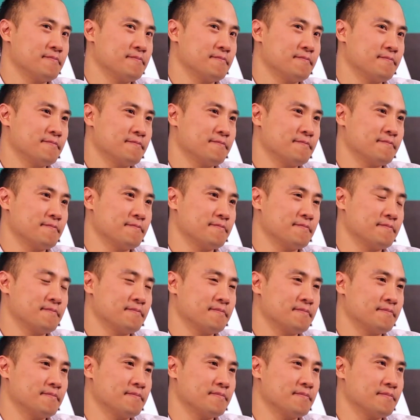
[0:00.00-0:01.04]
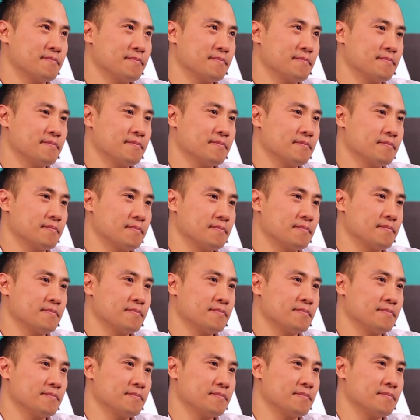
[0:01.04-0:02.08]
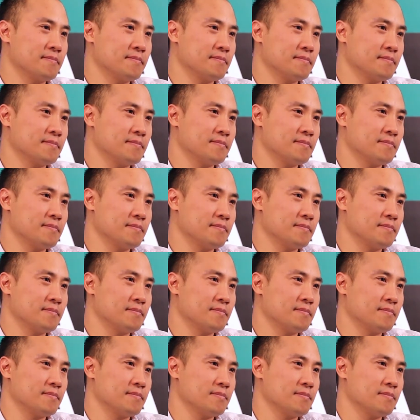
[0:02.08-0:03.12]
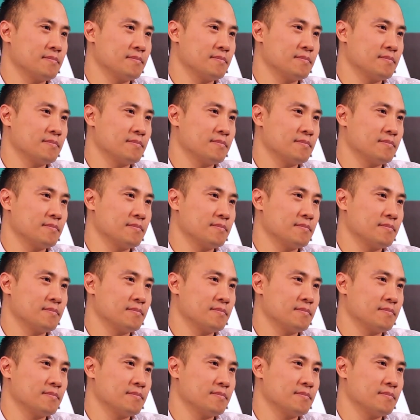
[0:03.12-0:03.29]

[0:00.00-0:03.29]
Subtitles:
[no speech]